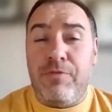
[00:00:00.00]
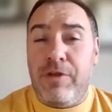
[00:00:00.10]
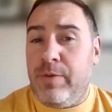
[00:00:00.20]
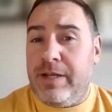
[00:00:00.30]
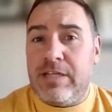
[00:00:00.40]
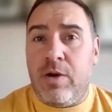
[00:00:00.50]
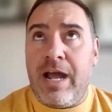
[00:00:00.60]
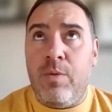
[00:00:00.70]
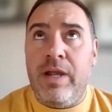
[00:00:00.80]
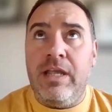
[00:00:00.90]
3 weeks ago on
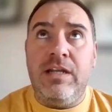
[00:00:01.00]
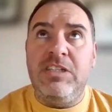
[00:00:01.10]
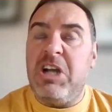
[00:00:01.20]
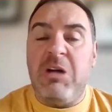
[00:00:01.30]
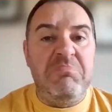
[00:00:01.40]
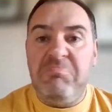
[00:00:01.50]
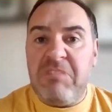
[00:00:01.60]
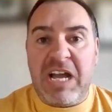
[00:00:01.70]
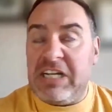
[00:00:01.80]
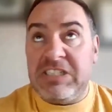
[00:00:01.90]
our weekly show,
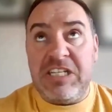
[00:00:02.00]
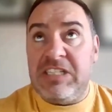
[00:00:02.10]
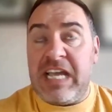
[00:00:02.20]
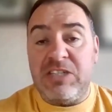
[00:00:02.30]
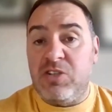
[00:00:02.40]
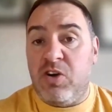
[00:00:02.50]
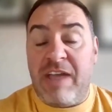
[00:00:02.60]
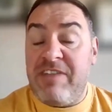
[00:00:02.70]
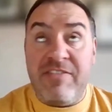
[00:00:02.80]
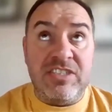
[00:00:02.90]
I didn't see Texoy.
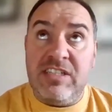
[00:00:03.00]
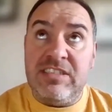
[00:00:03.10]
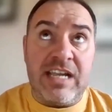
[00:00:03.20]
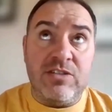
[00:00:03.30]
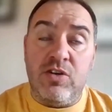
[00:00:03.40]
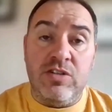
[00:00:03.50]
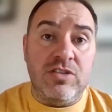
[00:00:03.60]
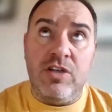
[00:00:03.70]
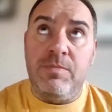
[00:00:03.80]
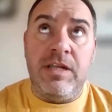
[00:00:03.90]
I've never seen Texoy as a
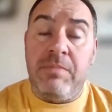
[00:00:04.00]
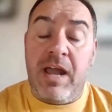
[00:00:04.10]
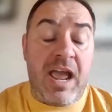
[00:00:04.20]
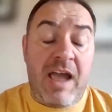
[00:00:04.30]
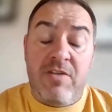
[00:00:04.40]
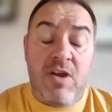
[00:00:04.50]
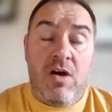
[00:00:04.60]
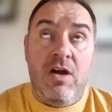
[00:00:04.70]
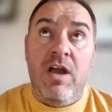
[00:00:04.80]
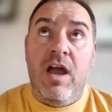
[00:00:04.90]
Super League player. I'm not.
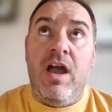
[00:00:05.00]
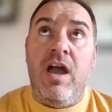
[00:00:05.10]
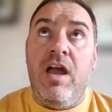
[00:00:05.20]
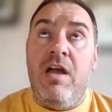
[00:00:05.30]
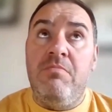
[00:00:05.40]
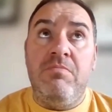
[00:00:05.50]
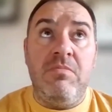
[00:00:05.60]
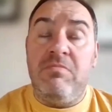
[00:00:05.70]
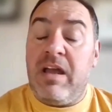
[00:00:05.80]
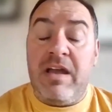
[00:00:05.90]
And
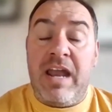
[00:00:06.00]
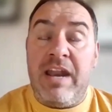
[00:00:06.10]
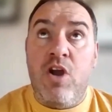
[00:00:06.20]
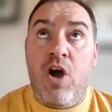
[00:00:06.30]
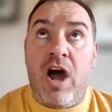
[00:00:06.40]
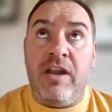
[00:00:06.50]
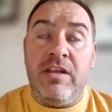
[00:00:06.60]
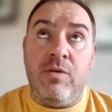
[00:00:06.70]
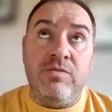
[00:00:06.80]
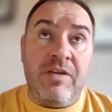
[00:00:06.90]
I'm not. And
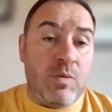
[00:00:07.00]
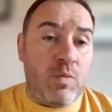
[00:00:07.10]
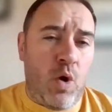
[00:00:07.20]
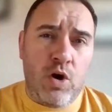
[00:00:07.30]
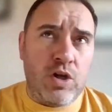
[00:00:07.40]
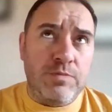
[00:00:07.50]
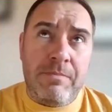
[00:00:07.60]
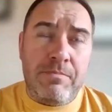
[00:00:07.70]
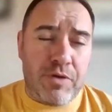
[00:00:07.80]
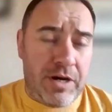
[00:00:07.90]
I think Walker's
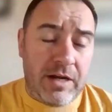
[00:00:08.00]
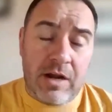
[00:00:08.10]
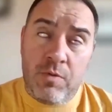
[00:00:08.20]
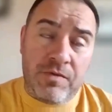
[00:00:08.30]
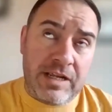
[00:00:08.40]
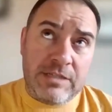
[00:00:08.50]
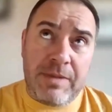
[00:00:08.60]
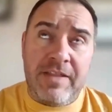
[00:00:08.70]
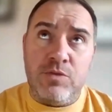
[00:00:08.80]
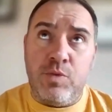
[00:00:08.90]
been brilliant. Hopefully he's
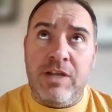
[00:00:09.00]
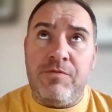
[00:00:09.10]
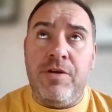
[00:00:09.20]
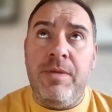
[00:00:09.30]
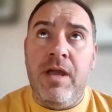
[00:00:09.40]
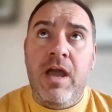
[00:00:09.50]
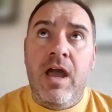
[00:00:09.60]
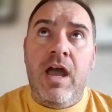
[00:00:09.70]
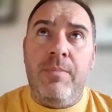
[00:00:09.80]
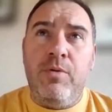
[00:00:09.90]
back this week for him.
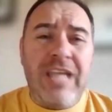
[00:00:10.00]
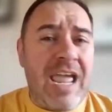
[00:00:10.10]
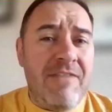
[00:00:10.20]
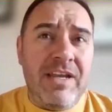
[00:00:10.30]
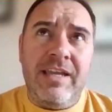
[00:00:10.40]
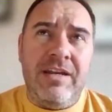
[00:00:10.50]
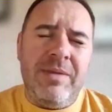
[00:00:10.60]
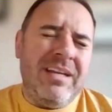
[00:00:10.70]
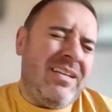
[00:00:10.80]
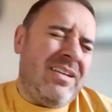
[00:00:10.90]
But Davy Litton, I
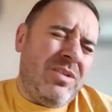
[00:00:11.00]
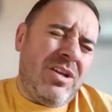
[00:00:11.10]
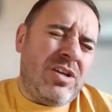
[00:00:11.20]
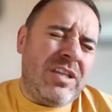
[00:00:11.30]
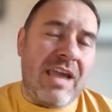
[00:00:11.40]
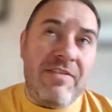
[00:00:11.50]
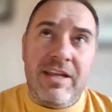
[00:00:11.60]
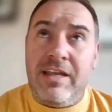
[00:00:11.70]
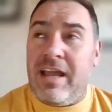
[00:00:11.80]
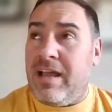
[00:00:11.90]
mean, you look at Davy
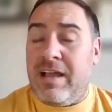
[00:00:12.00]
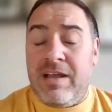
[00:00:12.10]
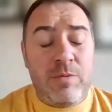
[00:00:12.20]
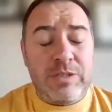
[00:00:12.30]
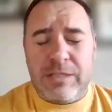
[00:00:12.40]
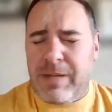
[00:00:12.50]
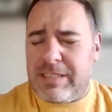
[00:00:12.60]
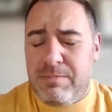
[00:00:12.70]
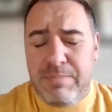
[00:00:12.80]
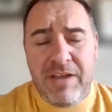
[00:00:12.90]
Litton, I was
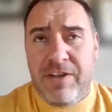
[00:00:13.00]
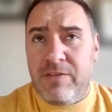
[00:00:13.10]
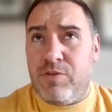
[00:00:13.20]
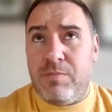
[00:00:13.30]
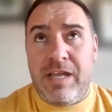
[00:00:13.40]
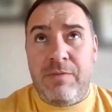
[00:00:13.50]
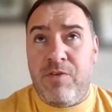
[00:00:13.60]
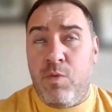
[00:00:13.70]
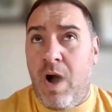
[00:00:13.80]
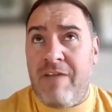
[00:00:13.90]
expecting big things from Litton.
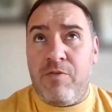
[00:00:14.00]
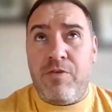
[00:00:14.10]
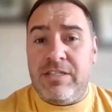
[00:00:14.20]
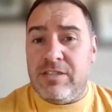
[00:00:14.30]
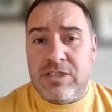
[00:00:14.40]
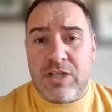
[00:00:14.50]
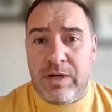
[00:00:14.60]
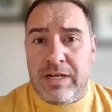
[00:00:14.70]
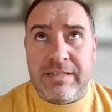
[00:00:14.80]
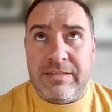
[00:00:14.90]
For whatever reason,
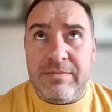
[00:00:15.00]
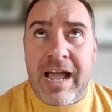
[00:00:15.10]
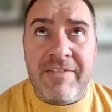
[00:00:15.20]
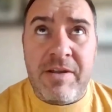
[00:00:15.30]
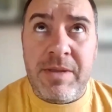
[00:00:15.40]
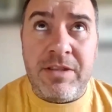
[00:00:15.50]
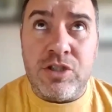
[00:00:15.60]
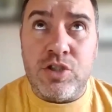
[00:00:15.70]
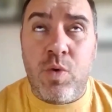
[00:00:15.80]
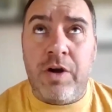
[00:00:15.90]
Tony didn't have him in the
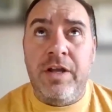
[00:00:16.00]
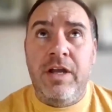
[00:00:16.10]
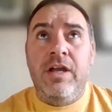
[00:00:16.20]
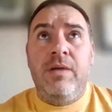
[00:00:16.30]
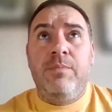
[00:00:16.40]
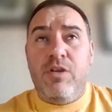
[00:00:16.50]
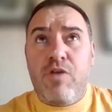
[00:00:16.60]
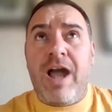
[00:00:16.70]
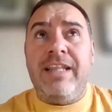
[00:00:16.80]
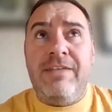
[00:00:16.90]
squad. But you're
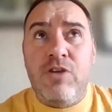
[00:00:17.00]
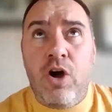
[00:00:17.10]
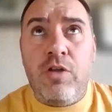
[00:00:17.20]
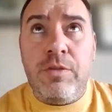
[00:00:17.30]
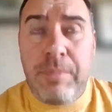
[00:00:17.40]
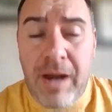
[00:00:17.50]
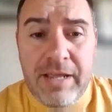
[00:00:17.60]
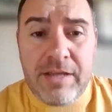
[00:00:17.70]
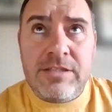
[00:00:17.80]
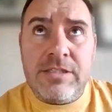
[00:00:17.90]
right, they've got the
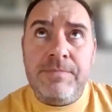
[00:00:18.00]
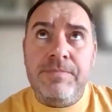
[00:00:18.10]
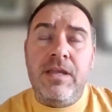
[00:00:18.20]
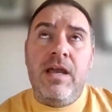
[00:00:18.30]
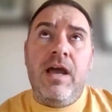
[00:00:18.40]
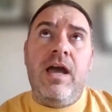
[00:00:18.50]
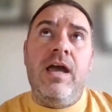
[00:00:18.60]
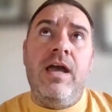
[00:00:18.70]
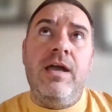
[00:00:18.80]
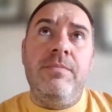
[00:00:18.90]
players.
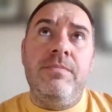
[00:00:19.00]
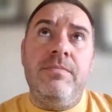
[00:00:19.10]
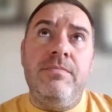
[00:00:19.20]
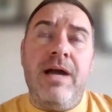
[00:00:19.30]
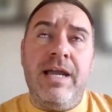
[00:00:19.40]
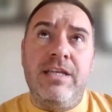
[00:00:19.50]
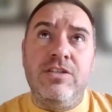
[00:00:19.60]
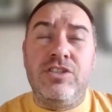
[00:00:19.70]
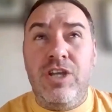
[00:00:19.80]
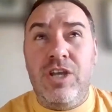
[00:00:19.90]
My
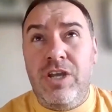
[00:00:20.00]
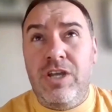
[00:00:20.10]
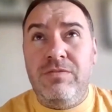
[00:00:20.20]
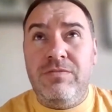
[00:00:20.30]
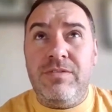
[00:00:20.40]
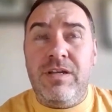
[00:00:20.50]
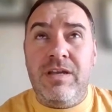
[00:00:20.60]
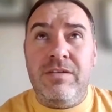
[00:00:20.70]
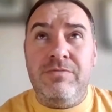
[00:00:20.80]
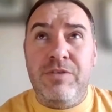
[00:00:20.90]
concern
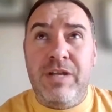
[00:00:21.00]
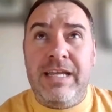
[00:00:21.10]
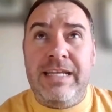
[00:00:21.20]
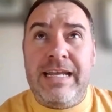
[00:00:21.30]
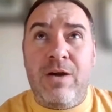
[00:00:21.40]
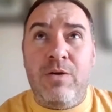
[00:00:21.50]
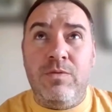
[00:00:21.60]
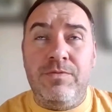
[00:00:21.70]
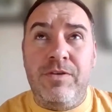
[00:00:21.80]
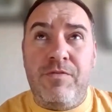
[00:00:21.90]
really now
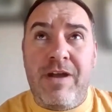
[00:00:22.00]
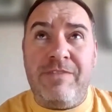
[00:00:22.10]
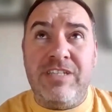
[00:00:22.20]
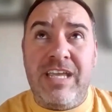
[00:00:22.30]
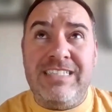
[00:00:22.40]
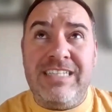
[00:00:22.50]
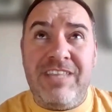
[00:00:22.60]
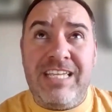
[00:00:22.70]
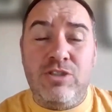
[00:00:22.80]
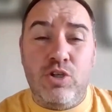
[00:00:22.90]
for FC is if
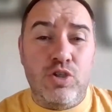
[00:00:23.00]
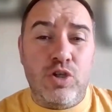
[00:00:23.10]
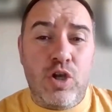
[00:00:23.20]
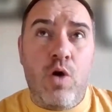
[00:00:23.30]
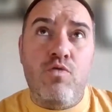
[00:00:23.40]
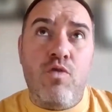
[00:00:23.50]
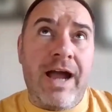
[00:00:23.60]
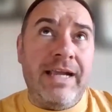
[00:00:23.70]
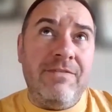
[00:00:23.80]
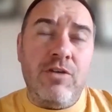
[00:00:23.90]
this doesn't go
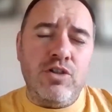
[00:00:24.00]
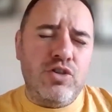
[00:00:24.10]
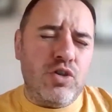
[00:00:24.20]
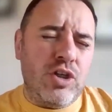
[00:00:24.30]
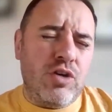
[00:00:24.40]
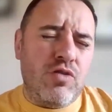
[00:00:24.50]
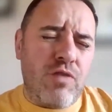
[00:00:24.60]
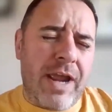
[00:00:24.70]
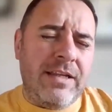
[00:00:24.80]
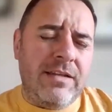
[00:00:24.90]
right, they've got such a
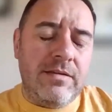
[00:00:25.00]
great